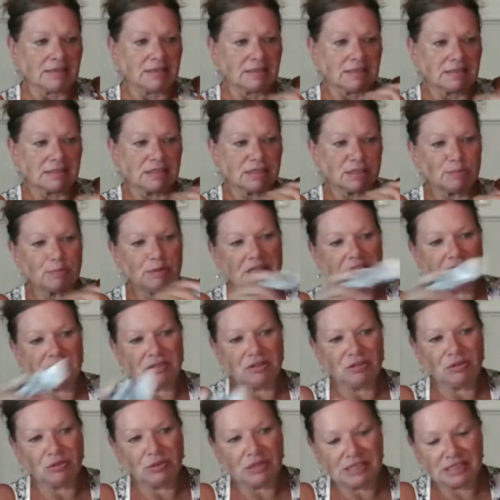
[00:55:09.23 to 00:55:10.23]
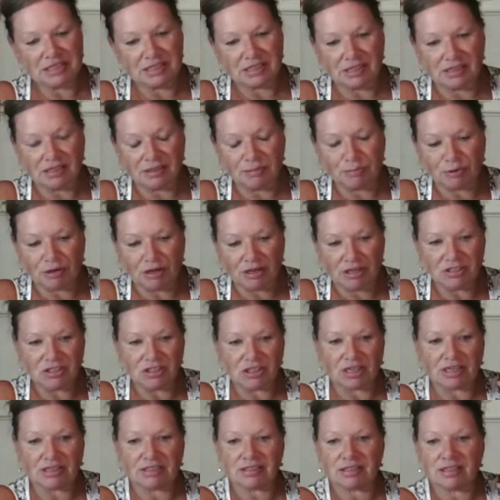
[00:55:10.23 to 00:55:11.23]
This has been a noisy
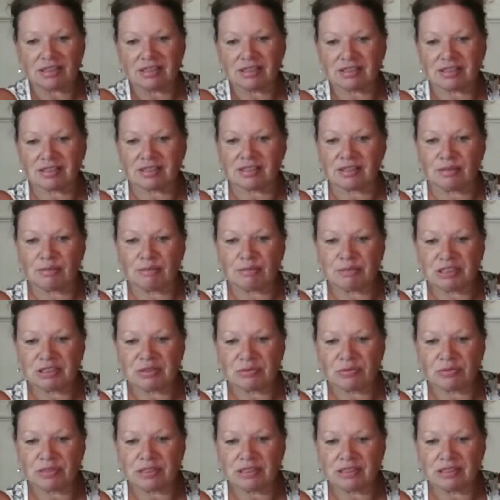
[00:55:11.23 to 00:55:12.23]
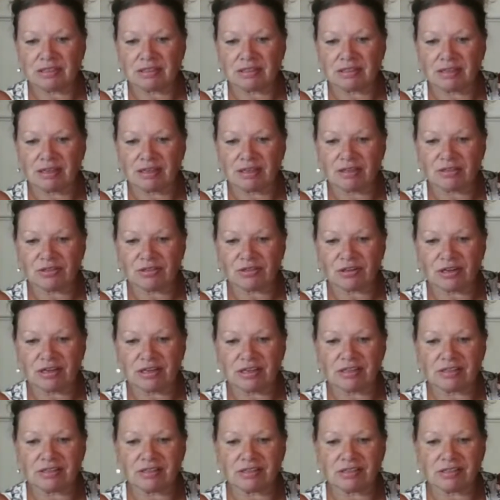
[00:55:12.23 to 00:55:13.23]
project, hasn't it? Between the
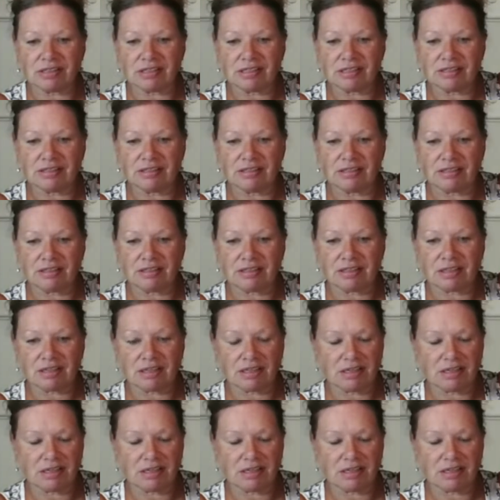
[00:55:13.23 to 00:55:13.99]
hairdryer and the